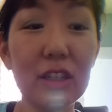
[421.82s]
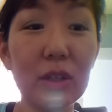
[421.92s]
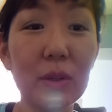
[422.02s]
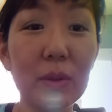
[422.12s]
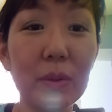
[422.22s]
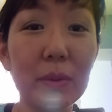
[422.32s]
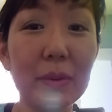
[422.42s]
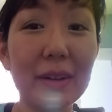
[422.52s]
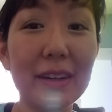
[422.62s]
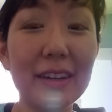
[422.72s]
to
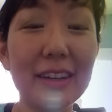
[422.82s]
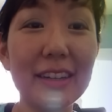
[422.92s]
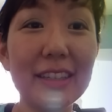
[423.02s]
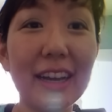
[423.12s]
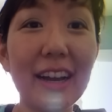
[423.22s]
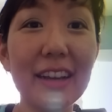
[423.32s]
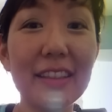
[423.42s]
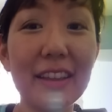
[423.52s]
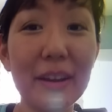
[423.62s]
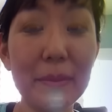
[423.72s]
attack
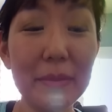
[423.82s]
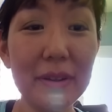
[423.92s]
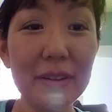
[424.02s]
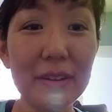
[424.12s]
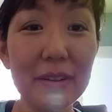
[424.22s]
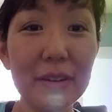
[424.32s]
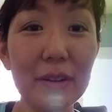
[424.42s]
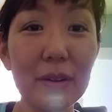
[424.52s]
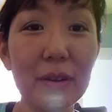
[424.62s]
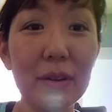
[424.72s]
them
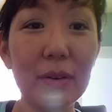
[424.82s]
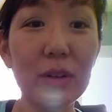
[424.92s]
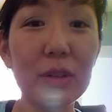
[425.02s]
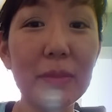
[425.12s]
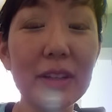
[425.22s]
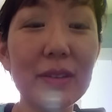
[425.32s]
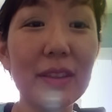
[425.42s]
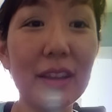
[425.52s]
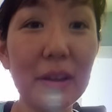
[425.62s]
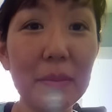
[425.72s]
or to mess
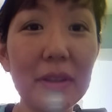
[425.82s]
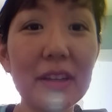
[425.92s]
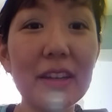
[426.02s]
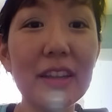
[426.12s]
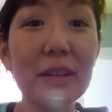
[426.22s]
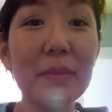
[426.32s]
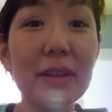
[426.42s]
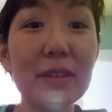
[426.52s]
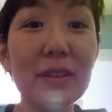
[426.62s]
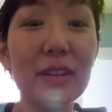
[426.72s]
with them, then it can
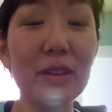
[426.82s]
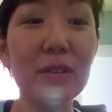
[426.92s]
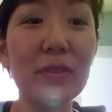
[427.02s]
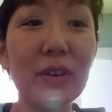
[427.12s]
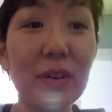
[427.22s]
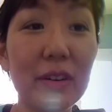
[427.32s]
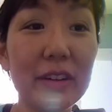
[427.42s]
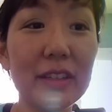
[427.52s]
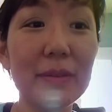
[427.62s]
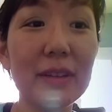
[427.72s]
mess with you, of
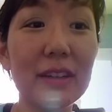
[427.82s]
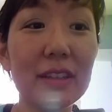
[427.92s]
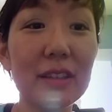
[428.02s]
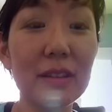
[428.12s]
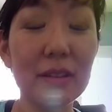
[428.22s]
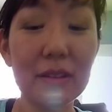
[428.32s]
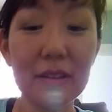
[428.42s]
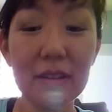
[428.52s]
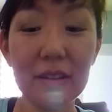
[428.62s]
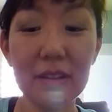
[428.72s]
course, because
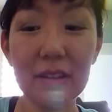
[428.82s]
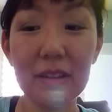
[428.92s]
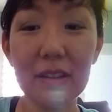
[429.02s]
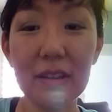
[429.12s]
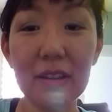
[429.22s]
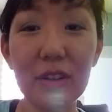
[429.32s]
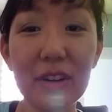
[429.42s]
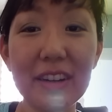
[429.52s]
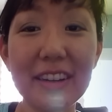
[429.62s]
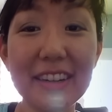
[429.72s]
you're
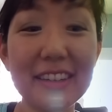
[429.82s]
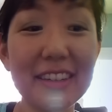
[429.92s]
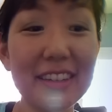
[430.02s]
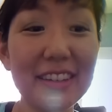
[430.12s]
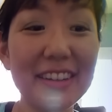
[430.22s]
connected.